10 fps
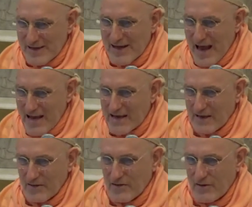
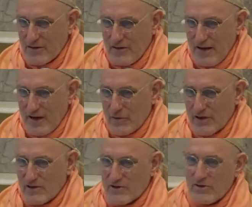material advancement
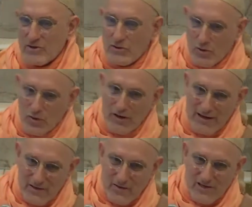can be
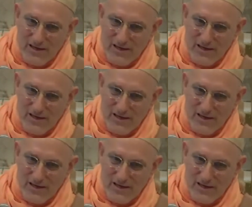gained.